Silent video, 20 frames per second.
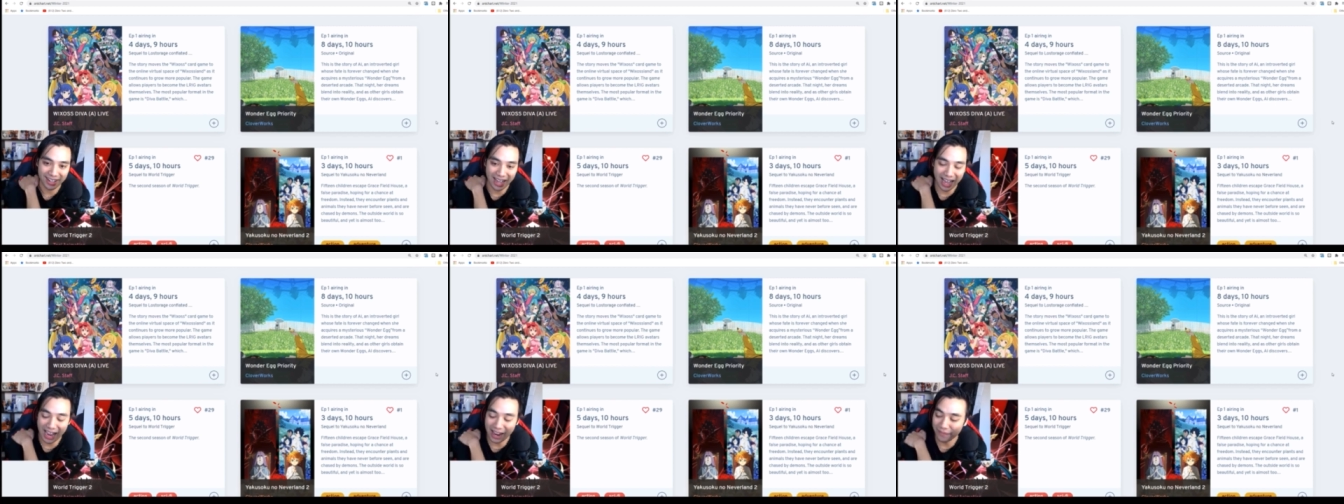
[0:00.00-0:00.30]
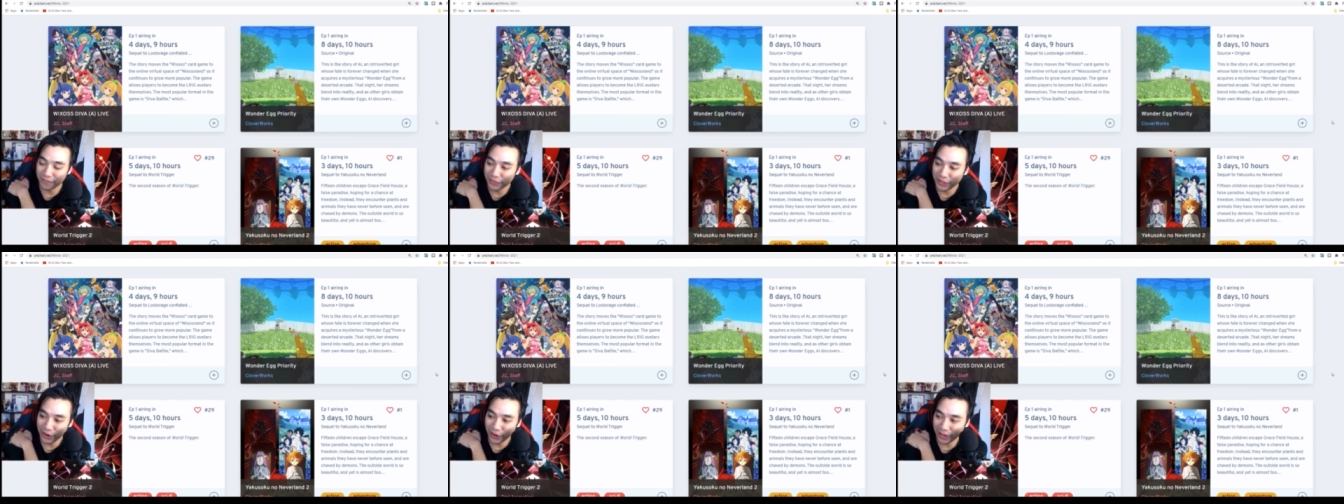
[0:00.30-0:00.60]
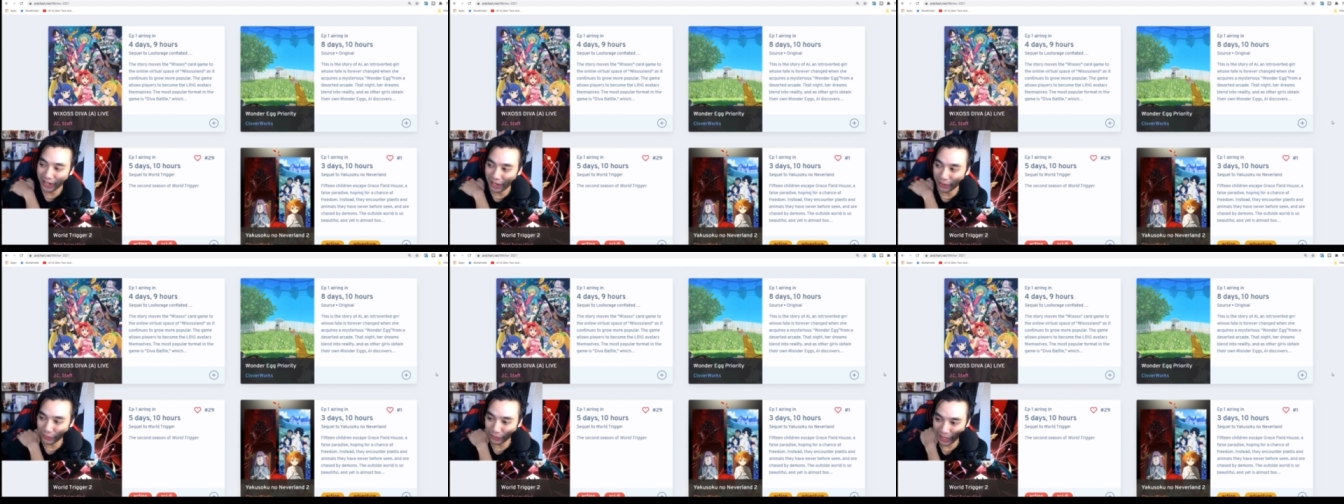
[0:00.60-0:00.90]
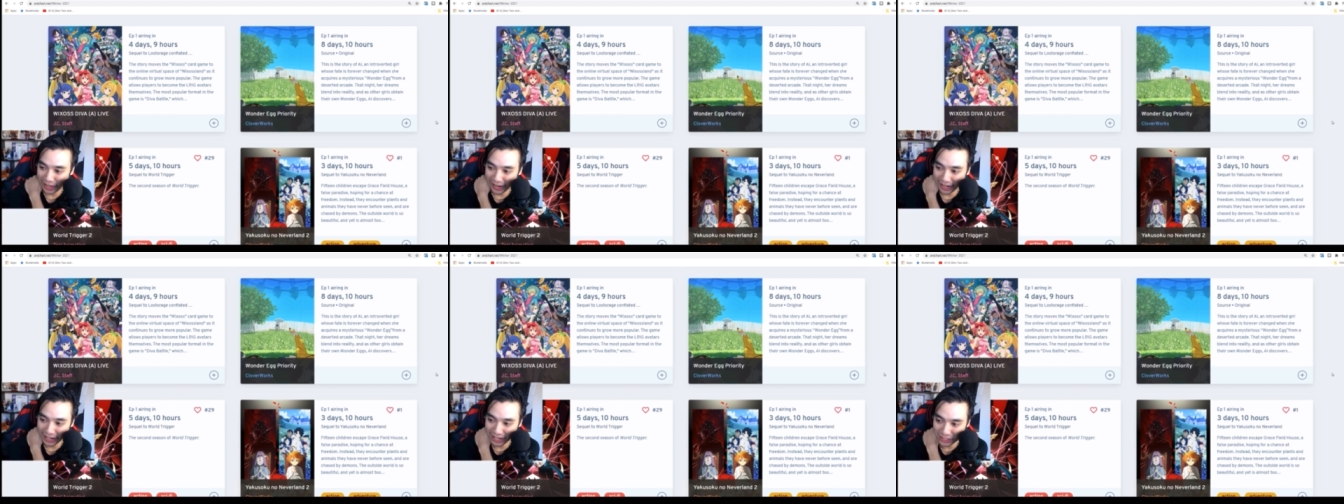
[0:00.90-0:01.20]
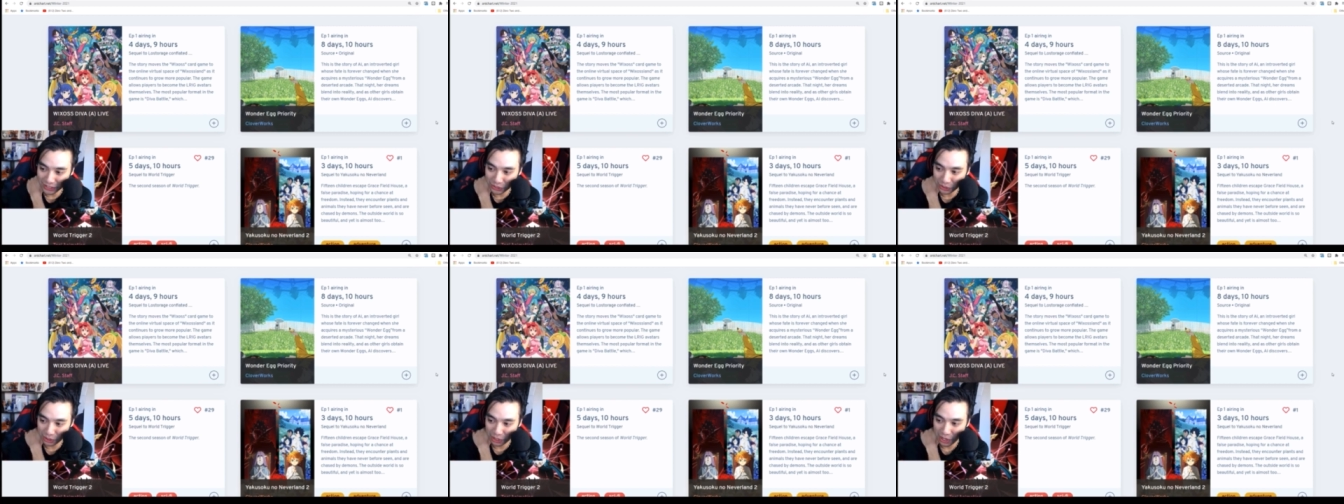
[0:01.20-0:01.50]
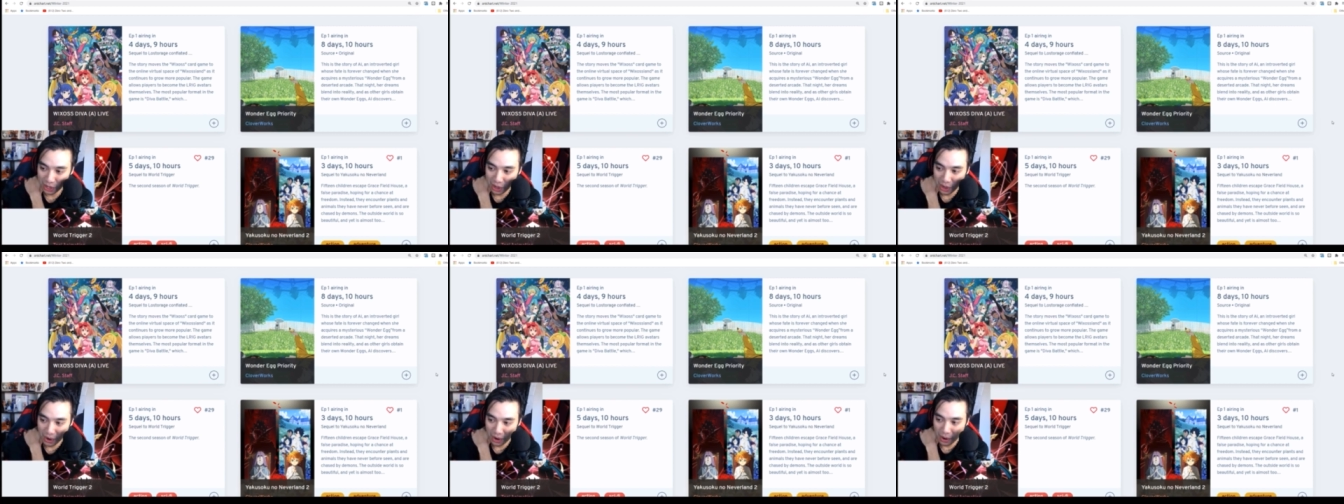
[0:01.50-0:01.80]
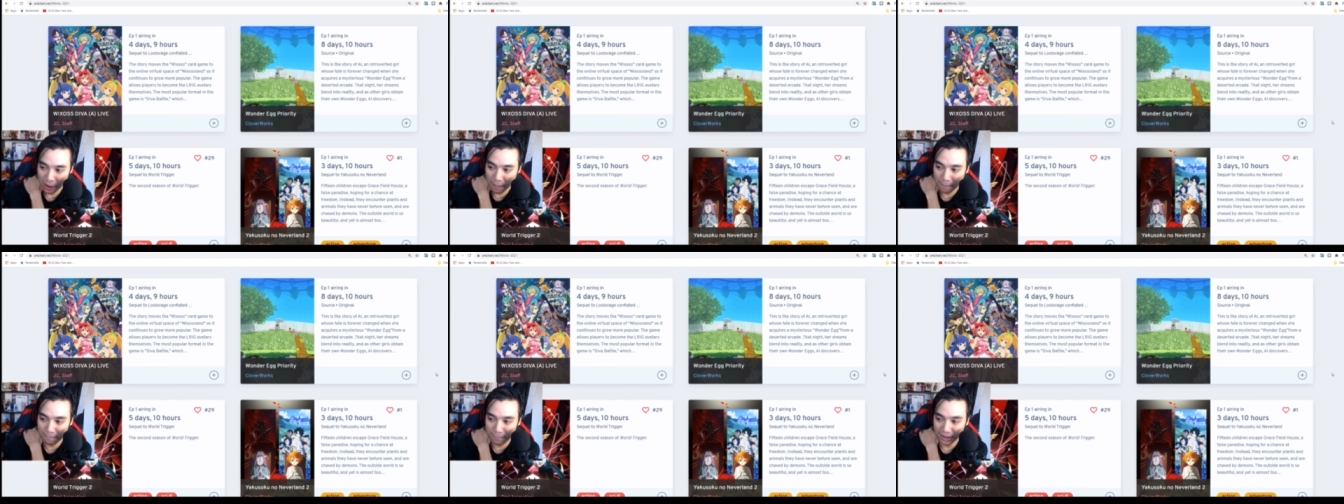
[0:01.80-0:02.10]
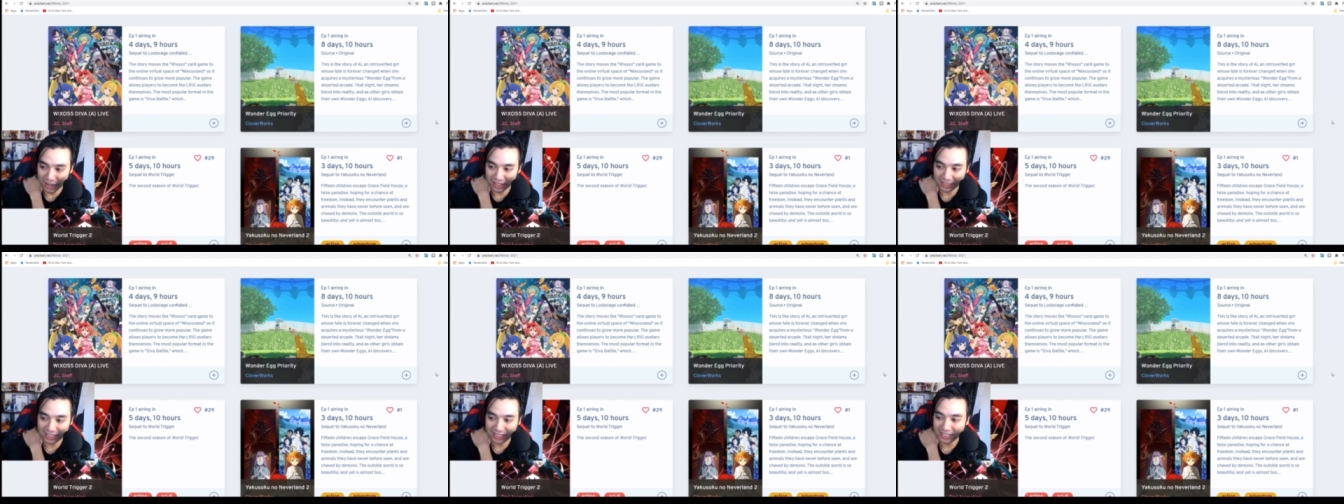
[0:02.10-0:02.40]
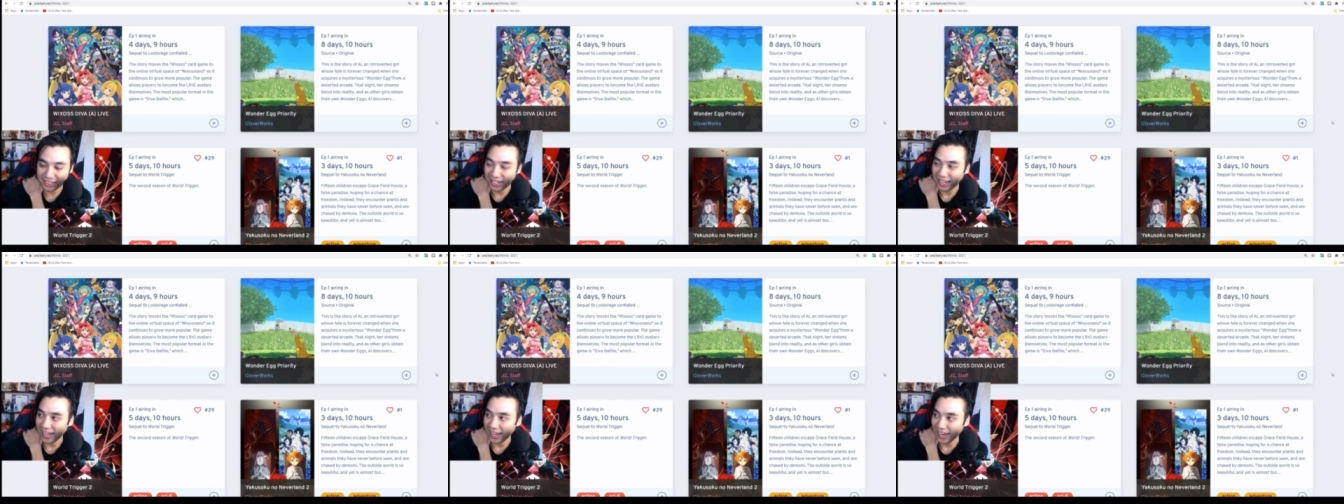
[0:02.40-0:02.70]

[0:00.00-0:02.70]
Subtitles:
I have no idea what that is, but